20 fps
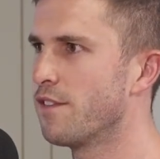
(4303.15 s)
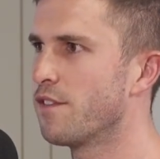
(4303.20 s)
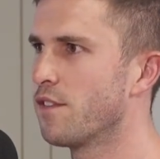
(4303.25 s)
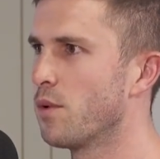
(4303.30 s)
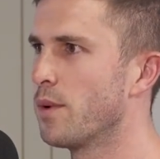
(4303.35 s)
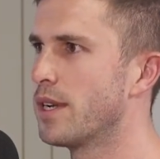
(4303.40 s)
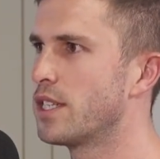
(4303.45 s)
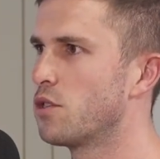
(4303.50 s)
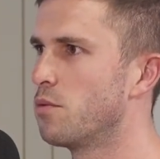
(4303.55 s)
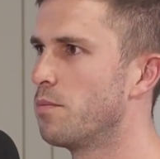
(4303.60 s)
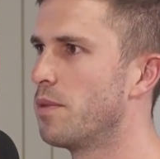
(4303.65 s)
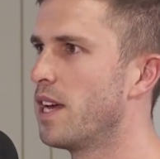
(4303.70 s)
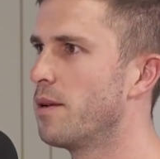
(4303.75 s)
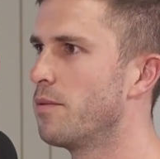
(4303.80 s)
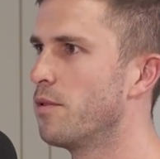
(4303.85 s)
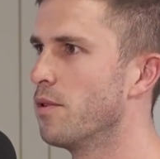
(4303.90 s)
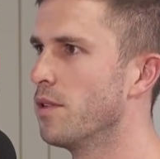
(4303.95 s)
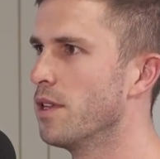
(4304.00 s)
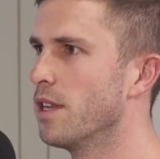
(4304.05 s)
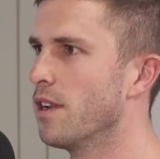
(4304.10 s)
influential
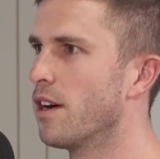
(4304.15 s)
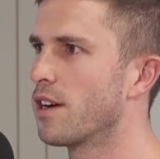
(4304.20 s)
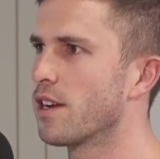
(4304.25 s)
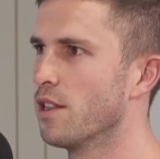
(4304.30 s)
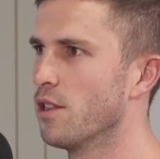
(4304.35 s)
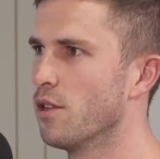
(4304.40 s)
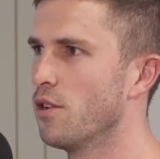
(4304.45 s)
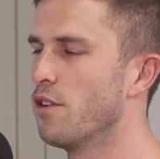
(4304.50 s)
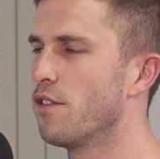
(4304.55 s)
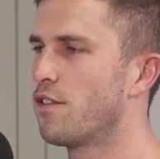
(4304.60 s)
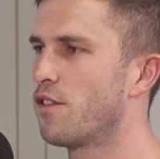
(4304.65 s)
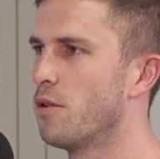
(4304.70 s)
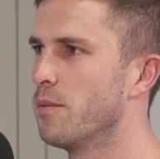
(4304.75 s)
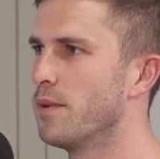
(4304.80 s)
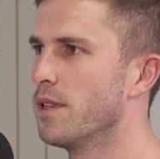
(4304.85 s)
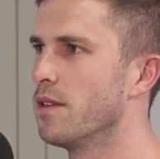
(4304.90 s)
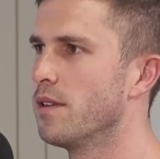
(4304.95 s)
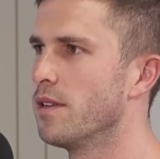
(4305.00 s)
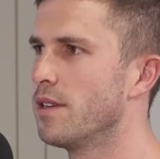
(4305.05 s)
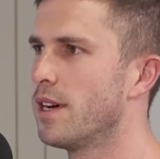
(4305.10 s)
people that I can learn from
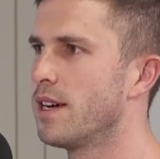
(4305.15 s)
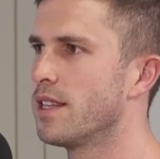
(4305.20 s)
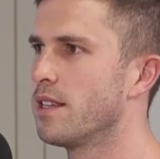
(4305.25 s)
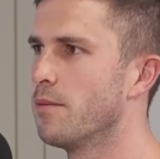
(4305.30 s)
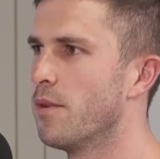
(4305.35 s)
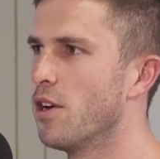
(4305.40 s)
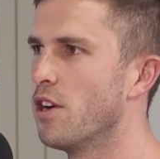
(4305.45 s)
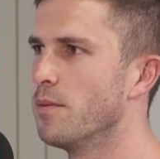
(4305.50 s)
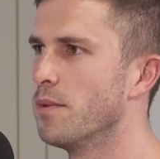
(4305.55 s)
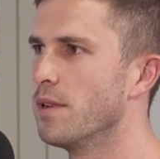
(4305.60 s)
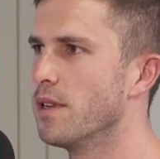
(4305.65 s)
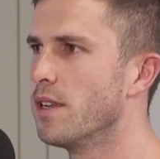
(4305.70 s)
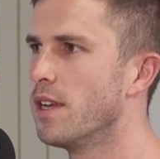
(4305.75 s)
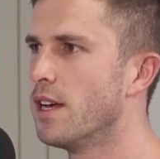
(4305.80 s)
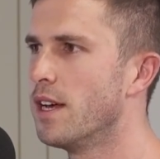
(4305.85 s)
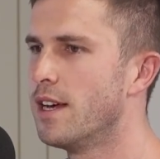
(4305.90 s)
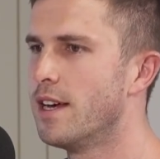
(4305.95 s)
at the moment,